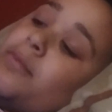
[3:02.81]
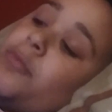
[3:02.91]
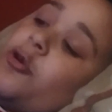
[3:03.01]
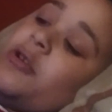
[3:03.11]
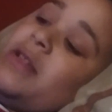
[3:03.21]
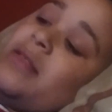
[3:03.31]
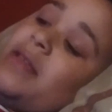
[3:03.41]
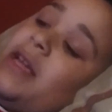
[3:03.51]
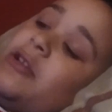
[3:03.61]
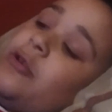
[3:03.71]
Bernie
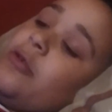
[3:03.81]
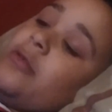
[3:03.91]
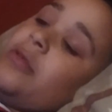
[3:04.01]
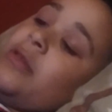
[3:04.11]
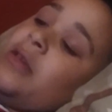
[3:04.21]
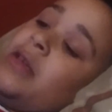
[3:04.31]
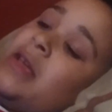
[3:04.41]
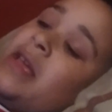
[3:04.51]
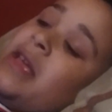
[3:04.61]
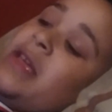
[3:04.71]
Sanders,
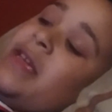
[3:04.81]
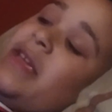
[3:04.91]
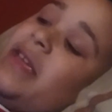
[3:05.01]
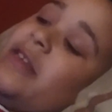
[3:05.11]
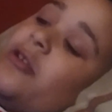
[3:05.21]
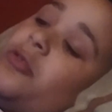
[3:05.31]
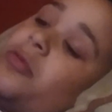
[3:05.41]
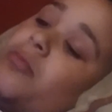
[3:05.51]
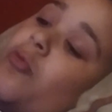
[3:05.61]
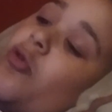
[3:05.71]
he
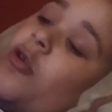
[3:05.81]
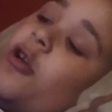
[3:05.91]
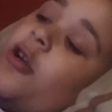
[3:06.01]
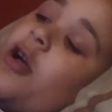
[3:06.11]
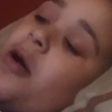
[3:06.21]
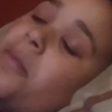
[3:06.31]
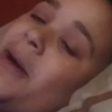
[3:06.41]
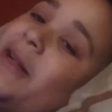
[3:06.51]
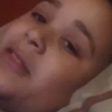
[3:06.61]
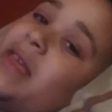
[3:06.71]
knows more
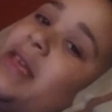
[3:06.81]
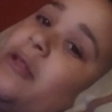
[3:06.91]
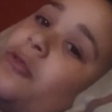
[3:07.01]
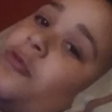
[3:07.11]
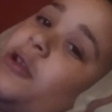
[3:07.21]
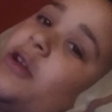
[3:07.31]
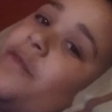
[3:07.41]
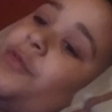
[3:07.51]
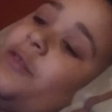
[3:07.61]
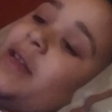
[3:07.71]
about the history
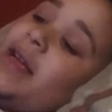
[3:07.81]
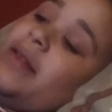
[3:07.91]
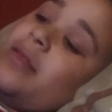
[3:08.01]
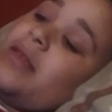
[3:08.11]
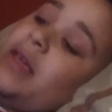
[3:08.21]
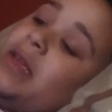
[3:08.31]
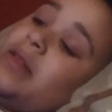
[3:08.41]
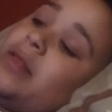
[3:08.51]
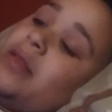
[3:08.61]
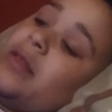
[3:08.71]
of the United
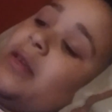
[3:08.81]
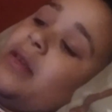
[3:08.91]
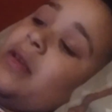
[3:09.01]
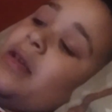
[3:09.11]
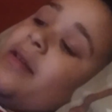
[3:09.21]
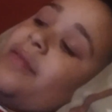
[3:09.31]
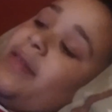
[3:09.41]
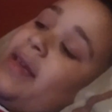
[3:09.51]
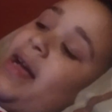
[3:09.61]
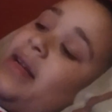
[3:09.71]
States
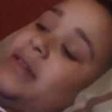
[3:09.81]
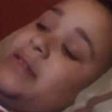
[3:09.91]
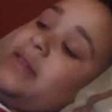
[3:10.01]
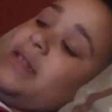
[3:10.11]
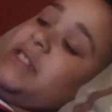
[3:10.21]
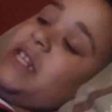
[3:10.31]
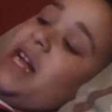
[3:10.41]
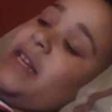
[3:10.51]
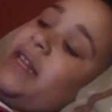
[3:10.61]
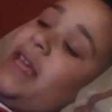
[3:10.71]
than
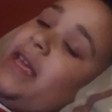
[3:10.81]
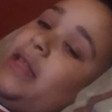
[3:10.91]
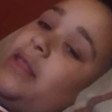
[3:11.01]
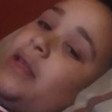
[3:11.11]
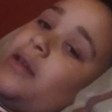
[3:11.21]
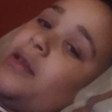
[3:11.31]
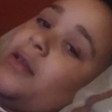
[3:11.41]
John Kasich.